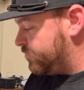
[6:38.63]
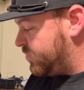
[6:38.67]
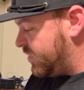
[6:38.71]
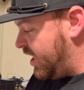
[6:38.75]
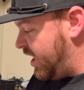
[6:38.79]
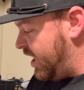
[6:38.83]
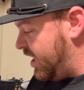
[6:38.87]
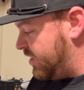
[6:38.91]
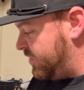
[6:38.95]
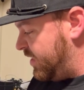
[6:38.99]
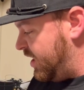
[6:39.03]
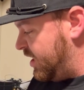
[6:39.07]

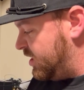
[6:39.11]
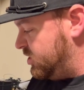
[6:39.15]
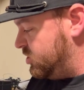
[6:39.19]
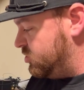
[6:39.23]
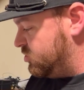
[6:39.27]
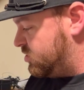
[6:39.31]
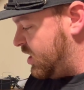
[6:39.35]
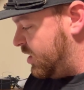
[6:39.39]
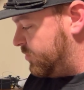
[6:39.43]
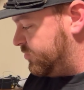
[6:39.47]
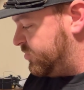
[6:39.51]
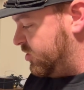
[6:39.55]
and then you
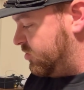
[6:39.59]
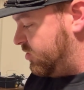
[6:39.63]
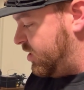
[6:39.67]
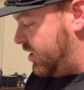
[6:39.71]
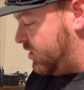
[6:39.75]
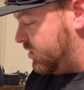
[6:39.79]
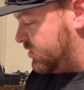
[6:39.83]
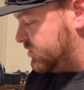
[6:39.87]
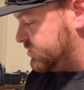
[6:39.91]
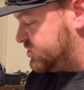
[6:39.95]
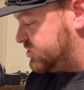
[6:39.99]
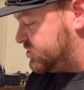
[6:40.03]
come through here
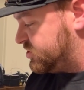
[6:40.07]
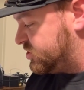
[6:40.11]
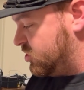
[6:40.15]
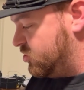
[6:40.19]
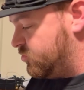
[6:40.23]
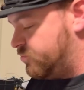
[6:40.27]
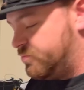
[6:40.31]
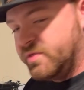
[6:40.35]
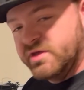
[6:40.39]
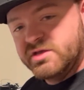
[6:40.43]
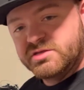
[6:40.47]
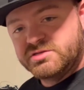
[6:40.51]
and
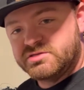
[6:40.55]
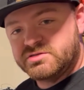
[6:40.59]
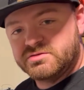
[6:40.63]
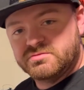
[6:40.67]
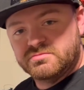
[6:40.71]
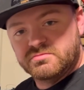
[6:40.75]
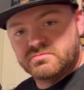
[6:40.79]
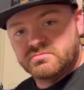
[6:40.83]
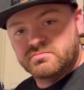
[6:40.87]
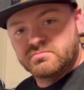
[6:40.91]
scoop this